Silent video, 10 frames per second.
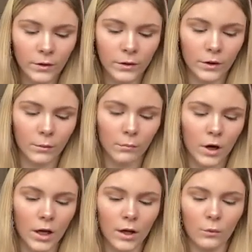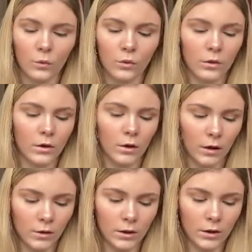And my
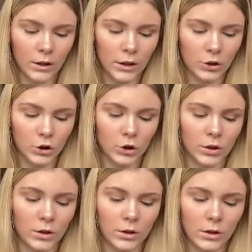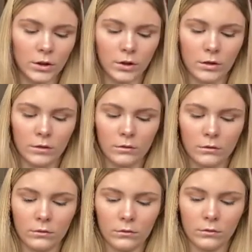collection.
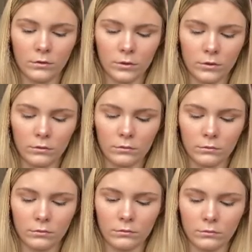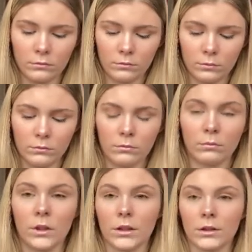Oh, my
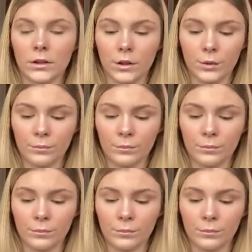lid didn't go on.